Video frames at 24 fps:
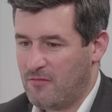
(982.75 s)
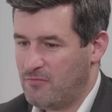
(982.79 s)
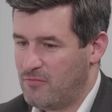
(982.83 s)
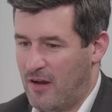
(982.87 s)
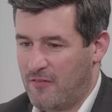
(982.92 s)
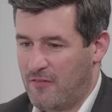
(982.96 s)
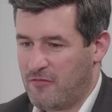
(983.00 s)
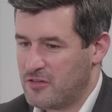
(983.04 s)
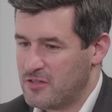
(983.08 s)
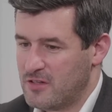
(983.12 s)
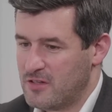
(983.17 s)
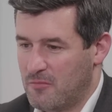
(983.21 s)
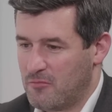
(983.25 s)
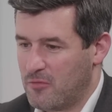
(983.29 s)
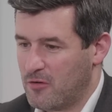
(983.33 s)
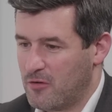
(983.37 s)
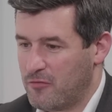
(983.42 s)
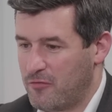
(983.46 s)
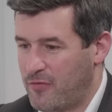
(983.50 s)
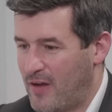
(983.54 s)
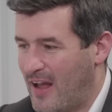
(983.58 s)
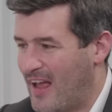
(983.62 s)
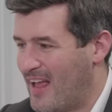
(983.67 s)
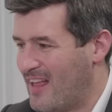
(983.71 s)
average number of
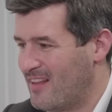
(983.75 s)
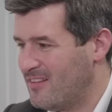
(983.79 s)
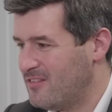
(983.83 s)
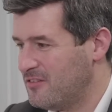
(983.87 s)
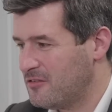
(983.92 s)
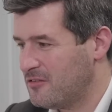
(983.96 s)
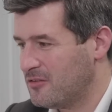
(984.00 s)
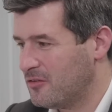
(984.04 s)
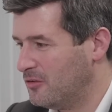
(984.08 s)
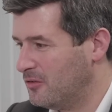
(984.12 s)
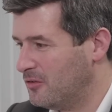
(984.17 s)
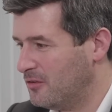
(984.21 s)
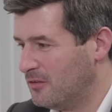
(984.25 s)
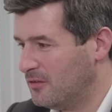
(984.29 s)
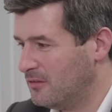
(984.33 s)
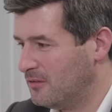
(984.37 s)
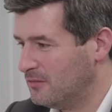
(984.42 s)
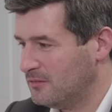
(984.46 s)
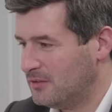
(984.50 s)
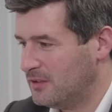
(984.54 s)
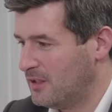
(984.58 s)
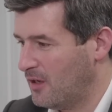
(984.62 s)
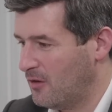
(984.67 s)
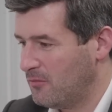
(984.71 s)
fans
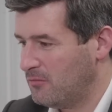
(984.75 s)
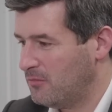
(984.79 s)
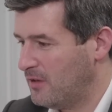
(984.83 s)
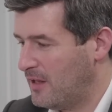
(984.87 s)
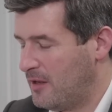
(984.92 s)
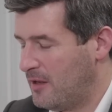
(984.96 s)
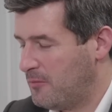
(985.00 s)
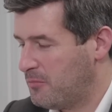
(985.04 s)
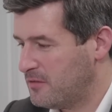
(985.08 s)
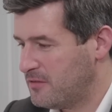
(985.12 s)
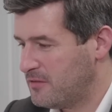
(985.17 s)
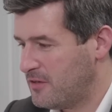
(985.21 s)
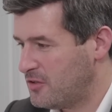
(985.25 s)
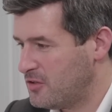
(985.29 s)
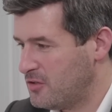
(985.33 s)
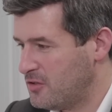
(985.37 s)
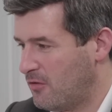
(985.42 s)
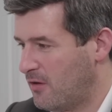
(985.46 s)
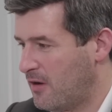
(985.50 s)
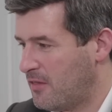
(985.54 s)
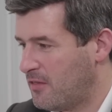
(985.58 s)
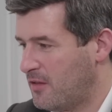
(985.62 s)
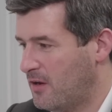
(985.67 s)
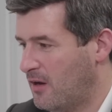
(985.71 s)
or, you know, league position
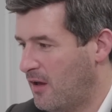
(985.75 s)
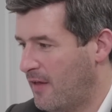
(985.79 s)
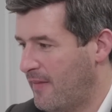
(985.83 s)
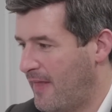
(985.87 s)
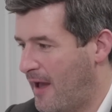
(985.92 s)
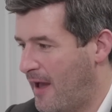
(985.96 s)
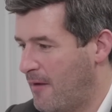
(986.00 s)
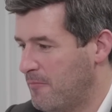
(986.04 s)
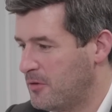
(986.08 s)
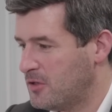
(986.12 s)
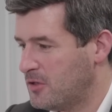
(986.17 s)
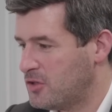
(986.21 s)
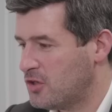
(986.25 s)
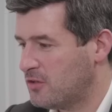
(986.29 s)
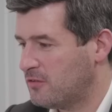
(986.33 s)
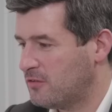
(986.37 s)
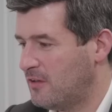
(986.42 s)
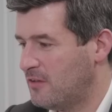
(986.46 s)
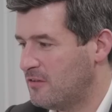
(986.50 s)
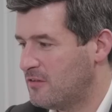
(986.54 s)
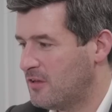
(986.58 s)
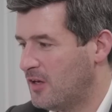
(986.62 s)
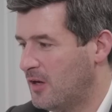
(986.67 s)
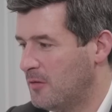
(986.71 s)
or anything like that, but
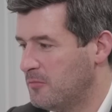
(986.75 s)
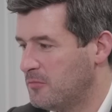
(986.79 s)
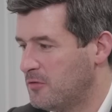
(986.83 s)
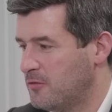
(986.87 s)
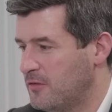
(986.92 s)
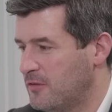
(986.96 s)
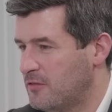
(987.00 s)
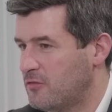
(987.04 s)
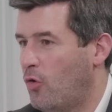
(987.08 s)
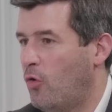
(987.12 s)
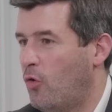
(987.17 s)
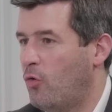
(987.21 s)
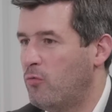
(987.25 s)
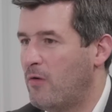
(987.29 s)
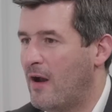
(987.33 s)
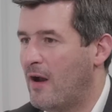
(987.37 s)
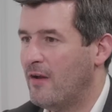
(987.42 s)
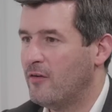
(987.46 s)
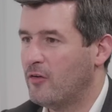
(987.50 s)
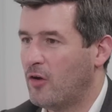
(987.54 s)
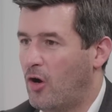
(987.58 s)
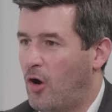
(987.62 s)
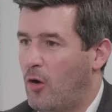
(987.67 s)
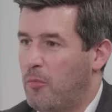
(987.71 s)
just in terms of its
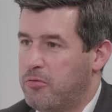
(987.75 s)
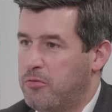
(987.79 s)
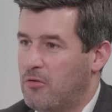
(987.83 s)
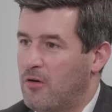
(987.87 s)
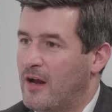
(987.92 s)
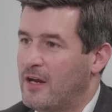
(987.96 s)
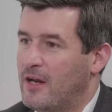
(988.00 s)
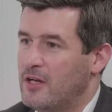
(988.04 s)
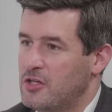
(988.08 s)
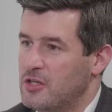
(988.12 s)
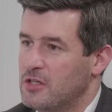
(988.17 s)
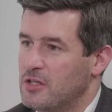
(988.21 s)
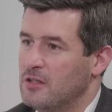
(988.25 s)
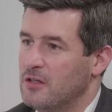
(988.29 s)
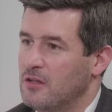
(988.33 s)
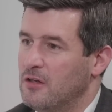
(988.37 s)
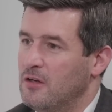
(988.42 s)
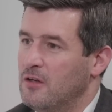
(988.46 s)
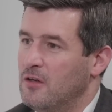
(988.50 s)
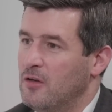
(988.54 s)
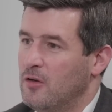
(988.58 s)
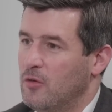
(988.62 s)
all-round operation